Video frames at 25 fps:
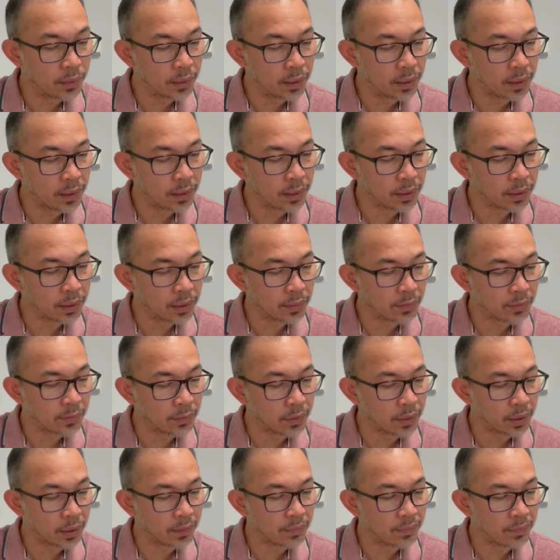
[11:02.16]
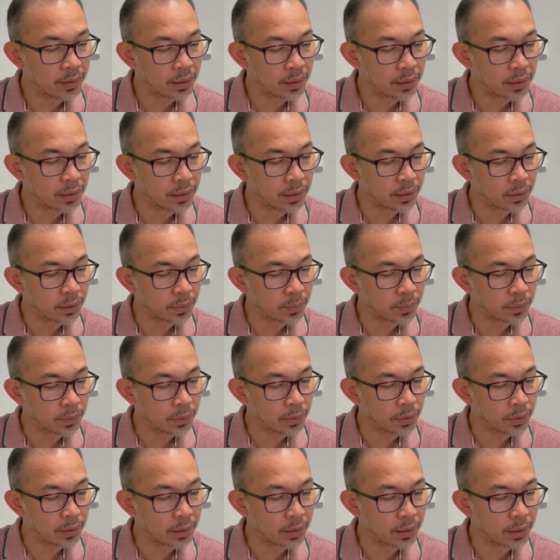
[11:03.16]
ask for advice and
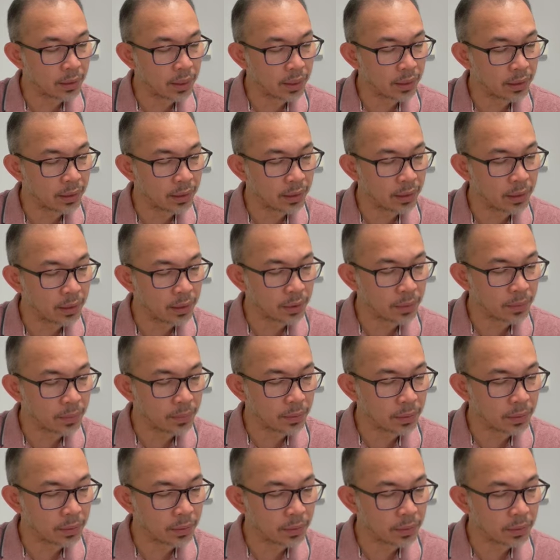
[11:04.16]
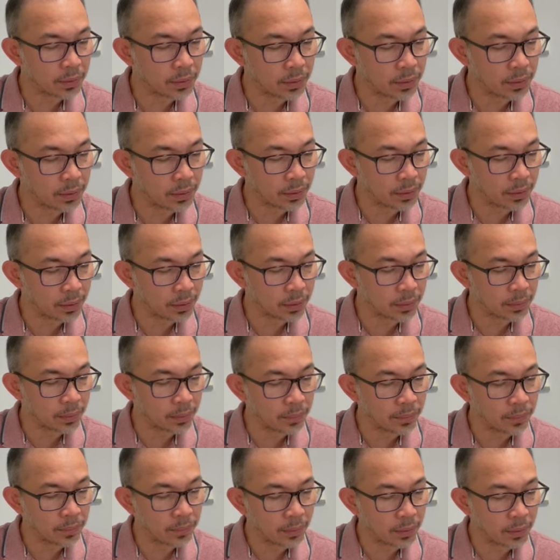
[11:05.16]
support in handling comments, concerns, and
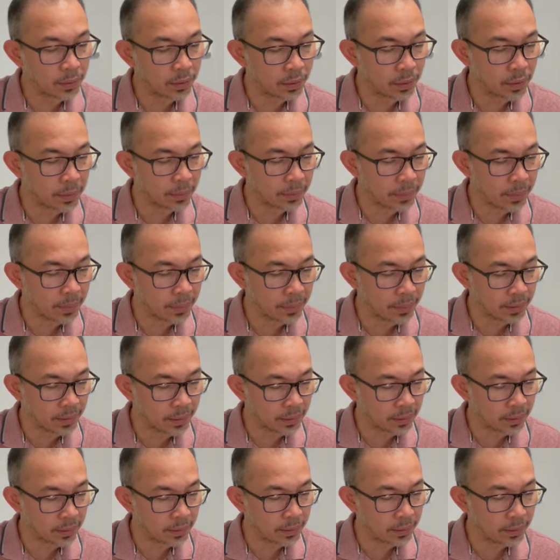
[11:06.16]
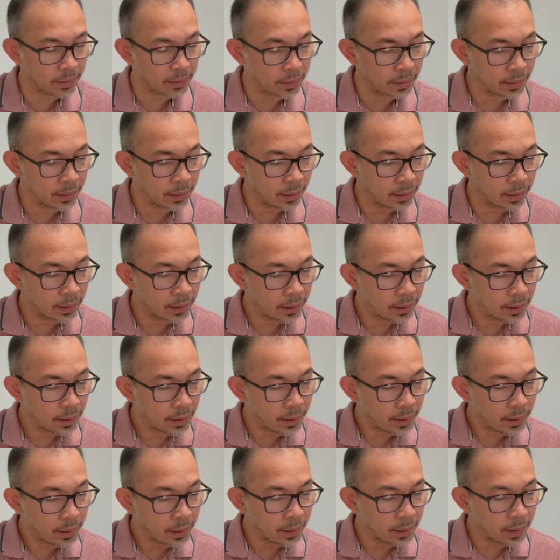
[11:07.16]
compliments.
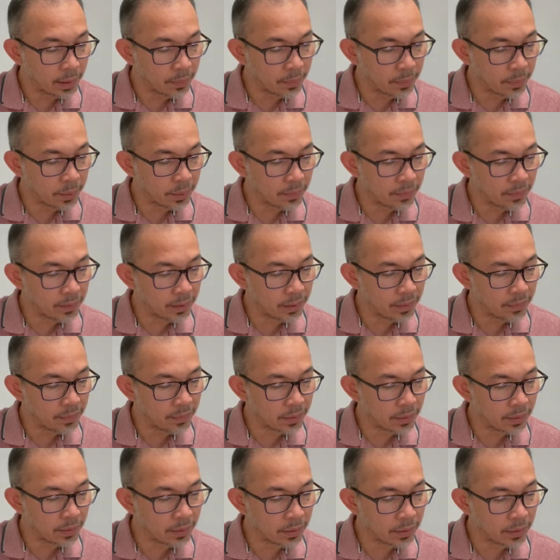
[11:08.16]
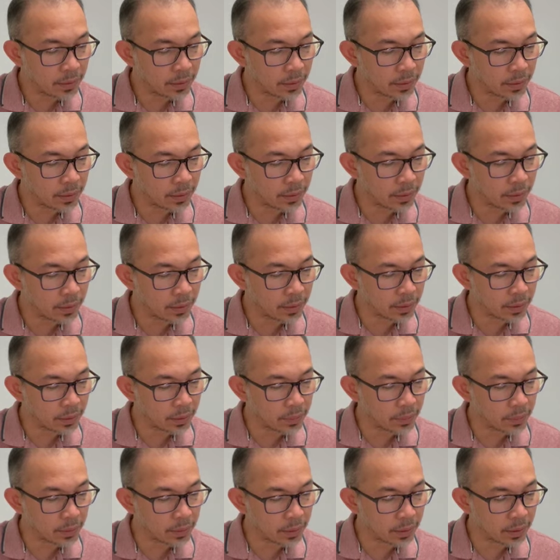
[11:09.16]
A number of individuals you are
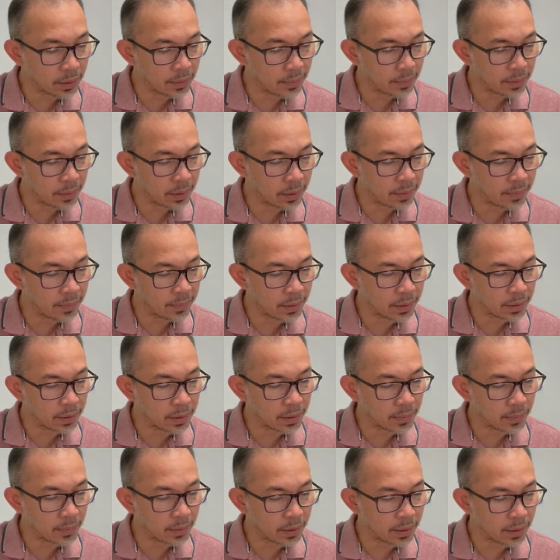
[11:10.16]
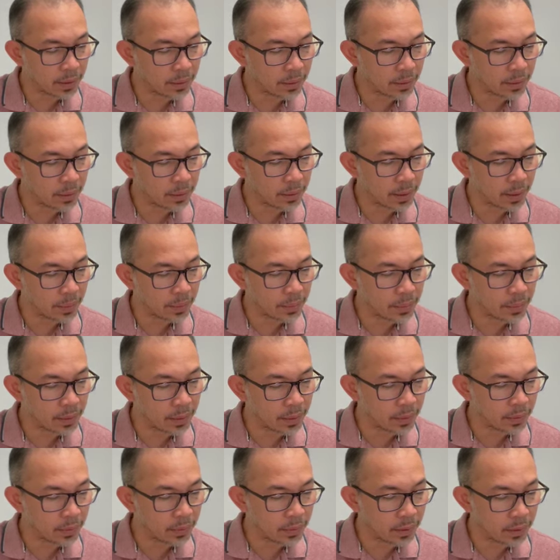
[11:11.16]
supporting believe that someone has been
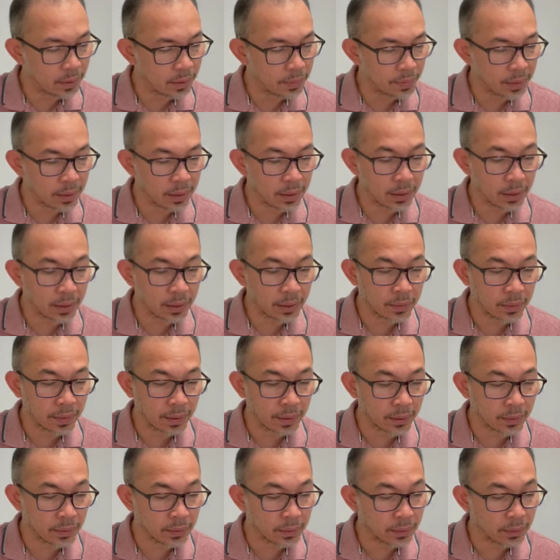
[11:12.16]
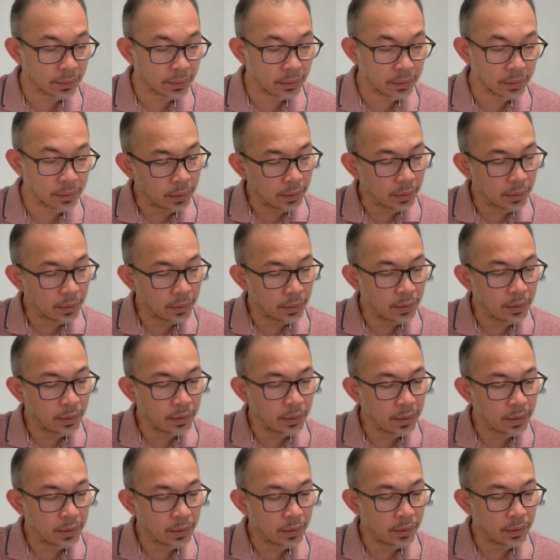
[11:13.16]
tampering with their medical records. You
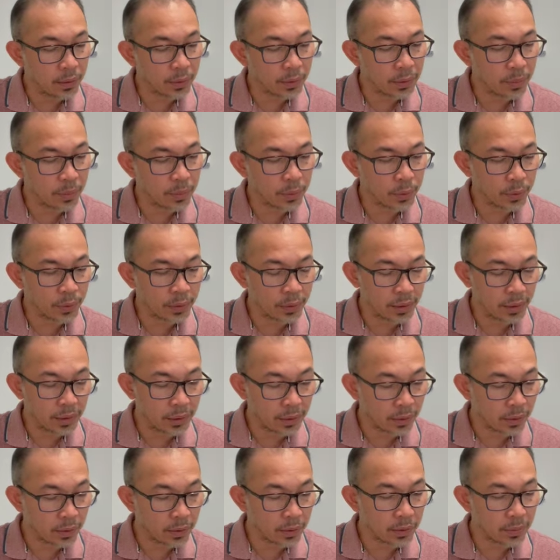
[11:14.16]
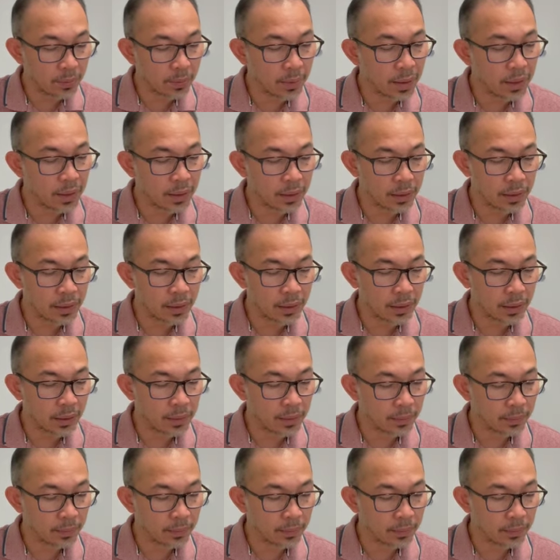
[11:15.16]
need to report this to your manager.